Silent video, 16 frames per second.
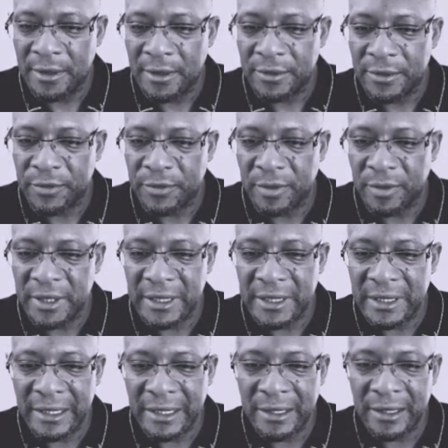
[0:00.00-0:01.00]
It's probably
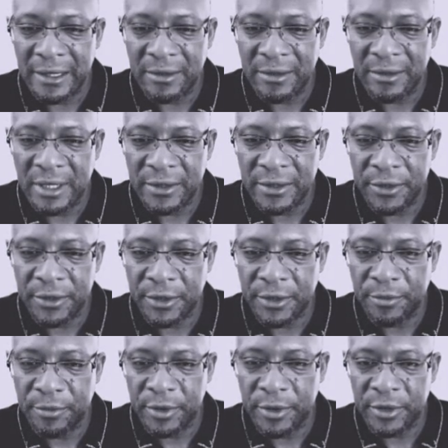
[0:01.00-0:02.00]
taking, I don't
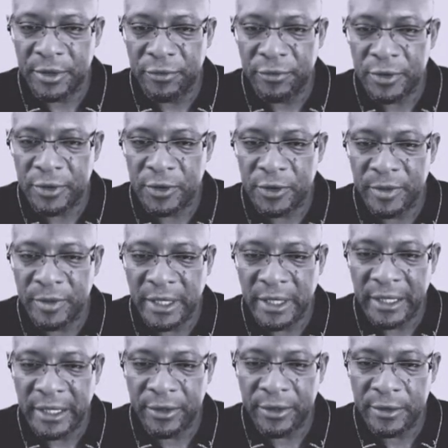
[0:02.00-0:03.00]
know, but the rook's coming
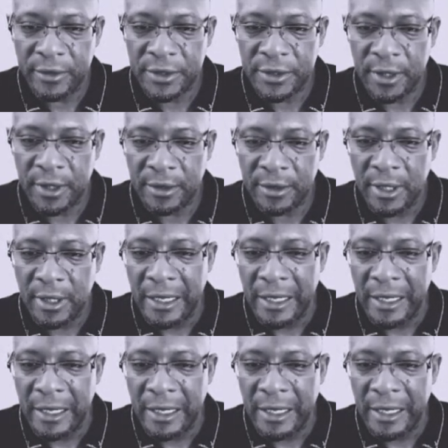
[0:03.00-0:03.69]
here. No, it's not.